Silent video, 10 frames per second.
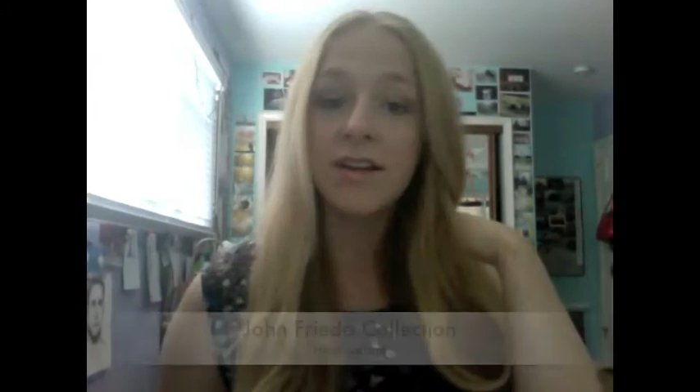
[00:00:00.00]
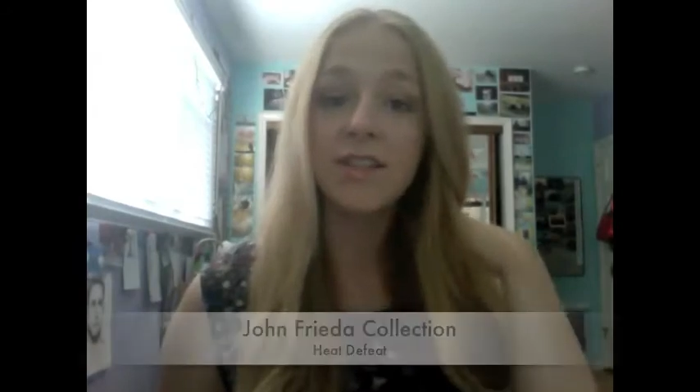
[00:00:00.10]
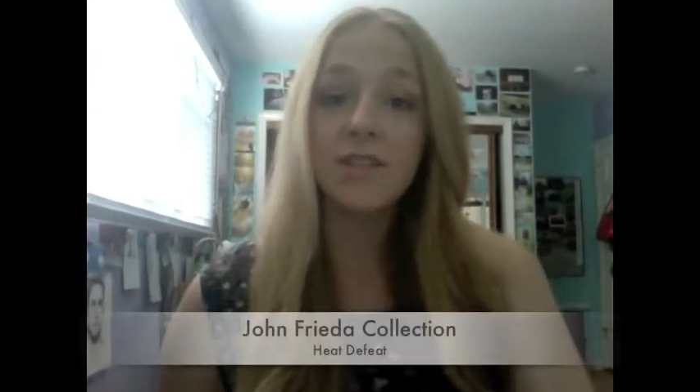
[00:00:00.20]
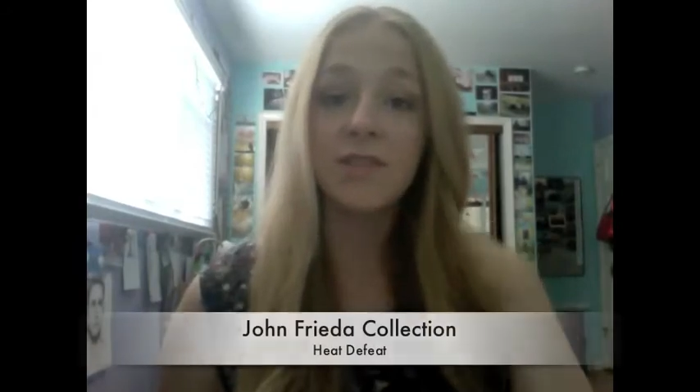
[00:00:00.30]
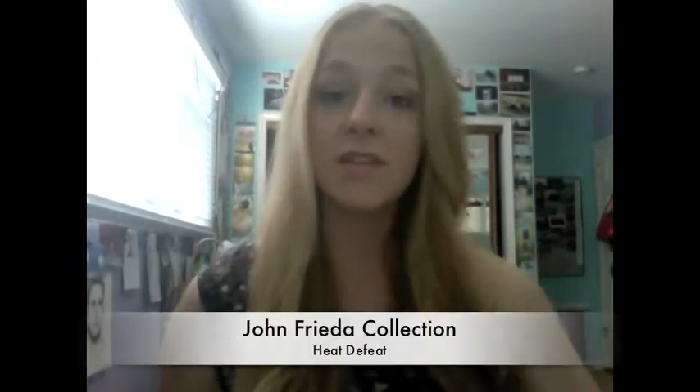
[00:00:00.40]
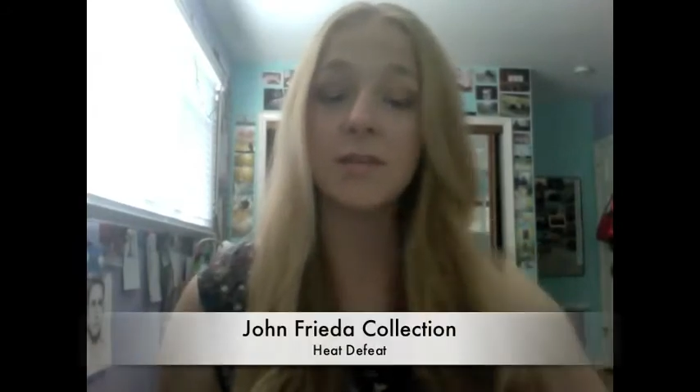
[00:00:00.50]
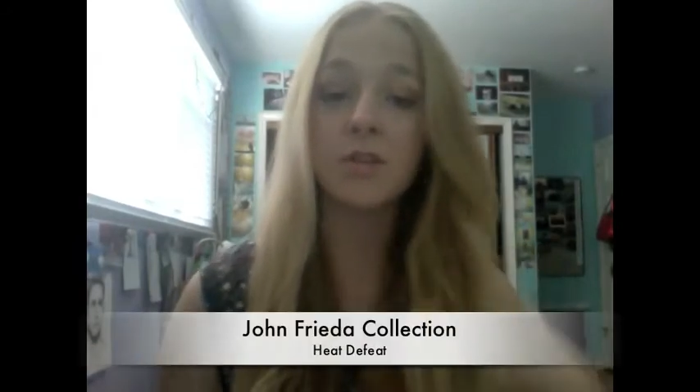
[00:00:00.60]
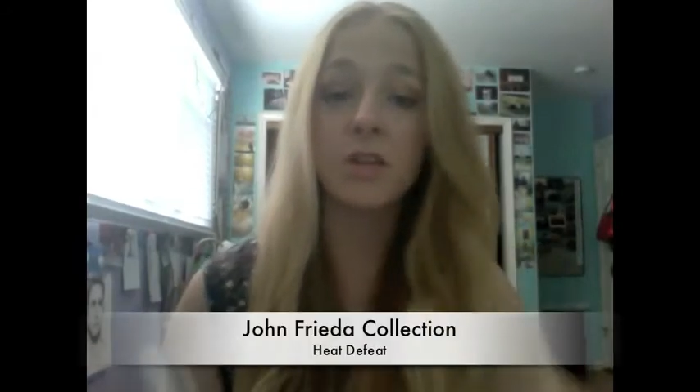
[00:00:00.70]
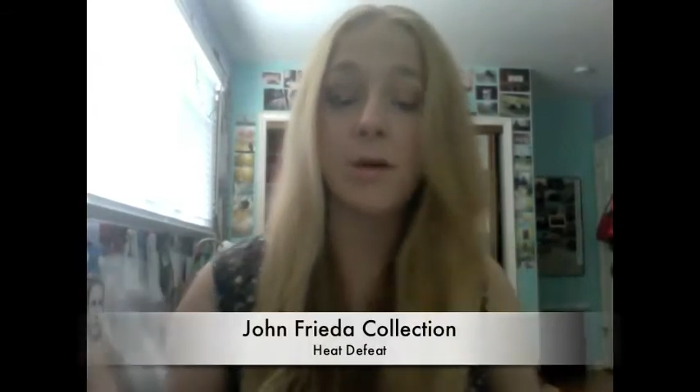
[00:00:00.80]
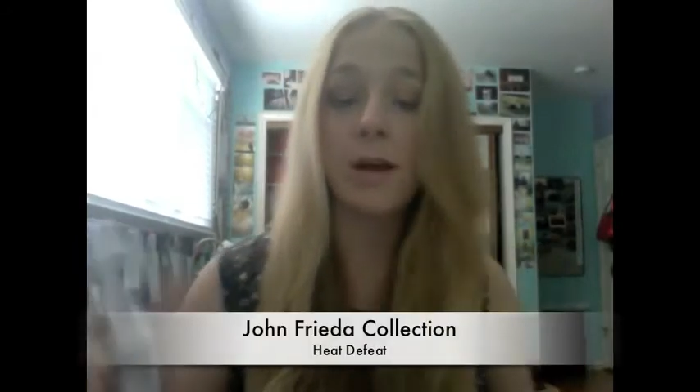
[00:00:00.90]
So first I'm
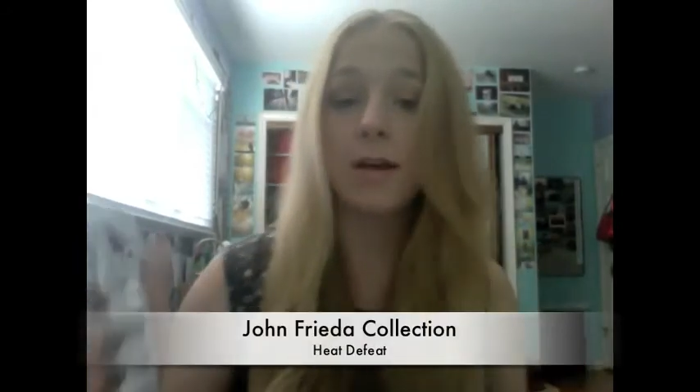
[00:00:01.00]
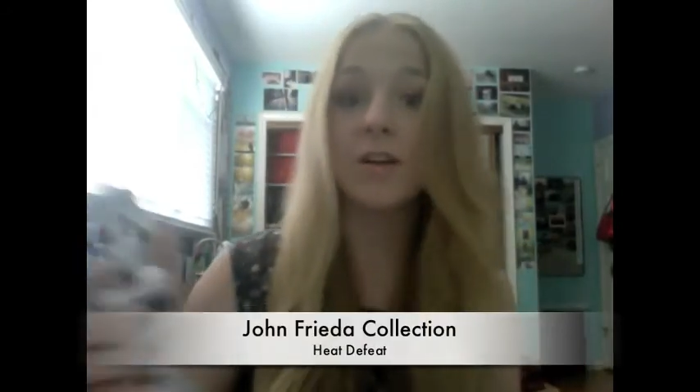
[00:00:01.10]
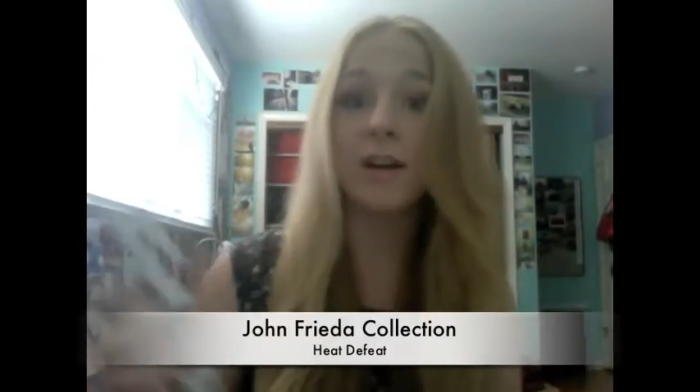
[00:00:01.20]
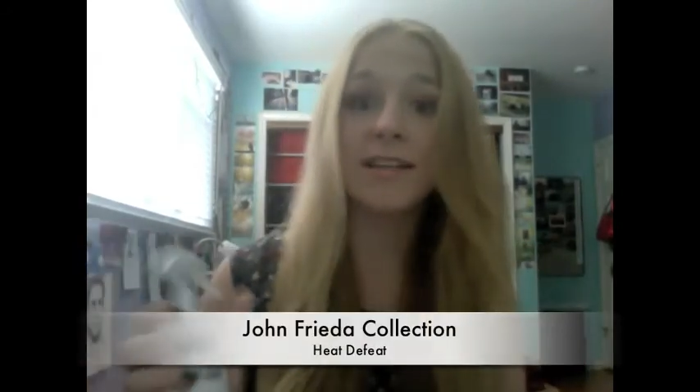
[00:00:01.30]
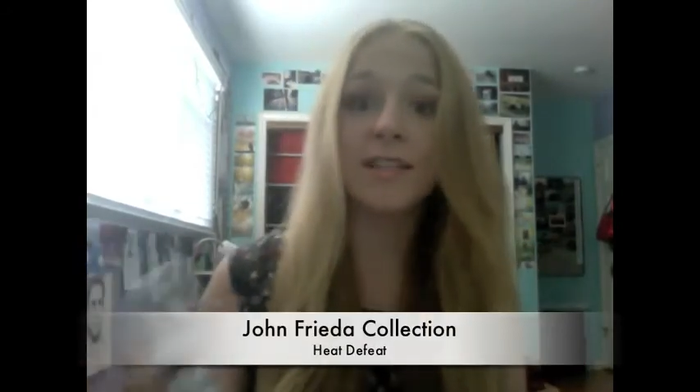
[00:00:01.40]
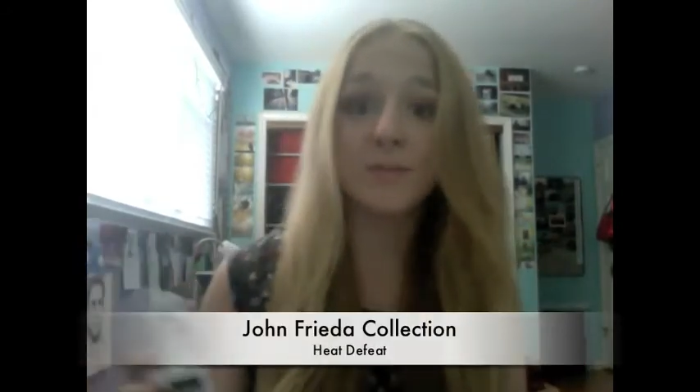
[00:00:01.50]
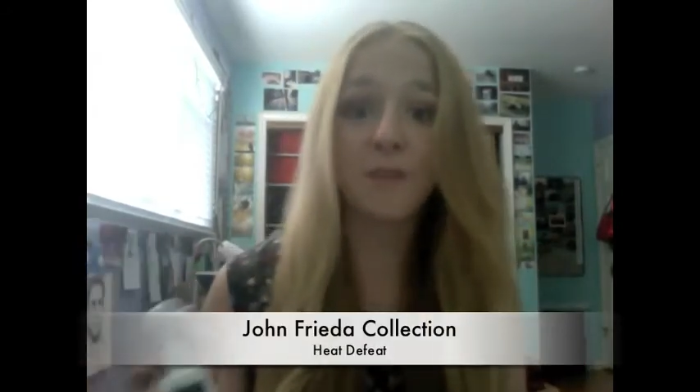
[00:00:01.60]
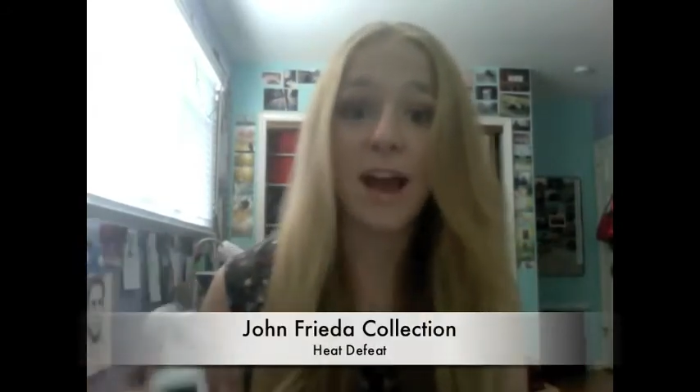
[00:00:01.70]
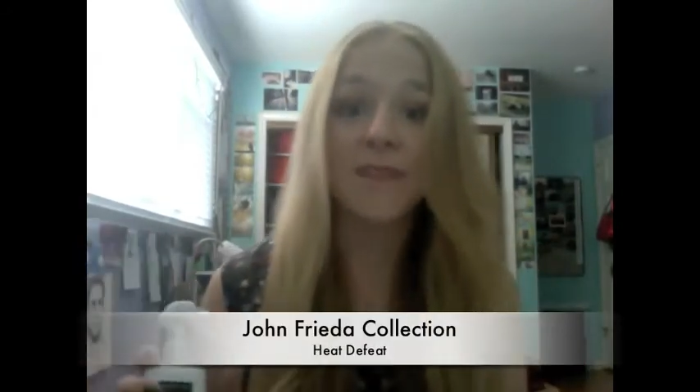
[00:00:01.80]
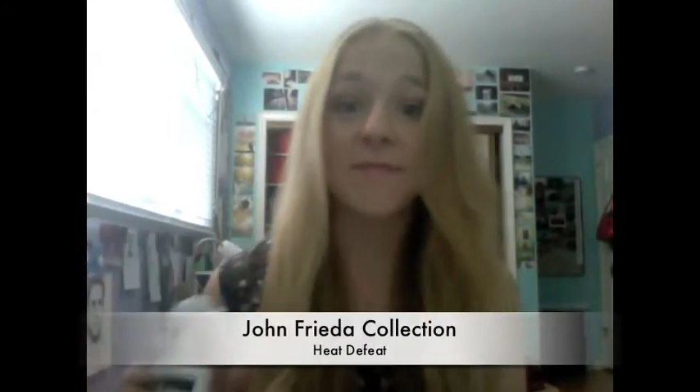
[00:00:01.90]
just going to
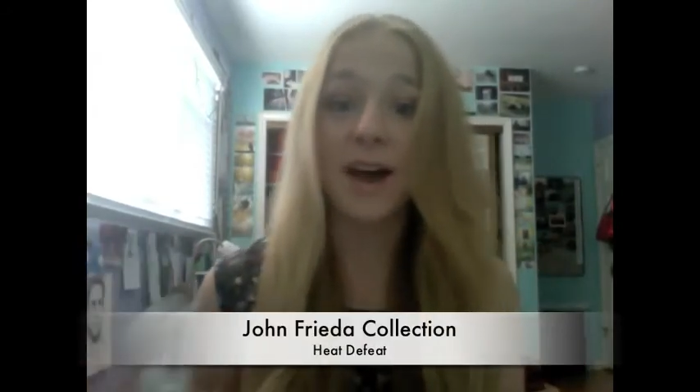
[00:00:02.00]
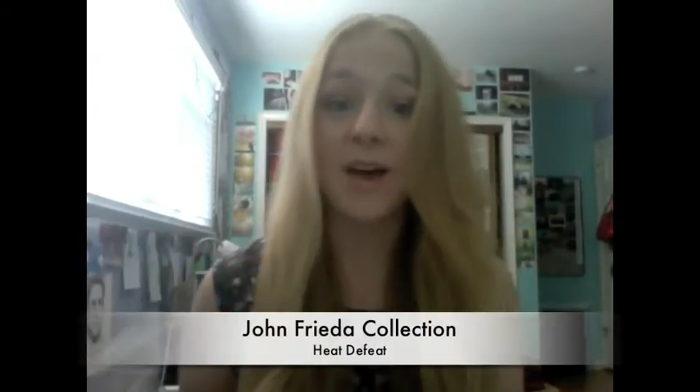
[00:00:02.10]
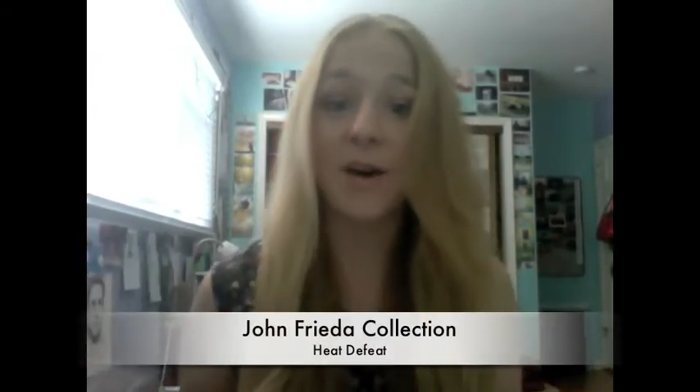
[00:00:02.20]
spray my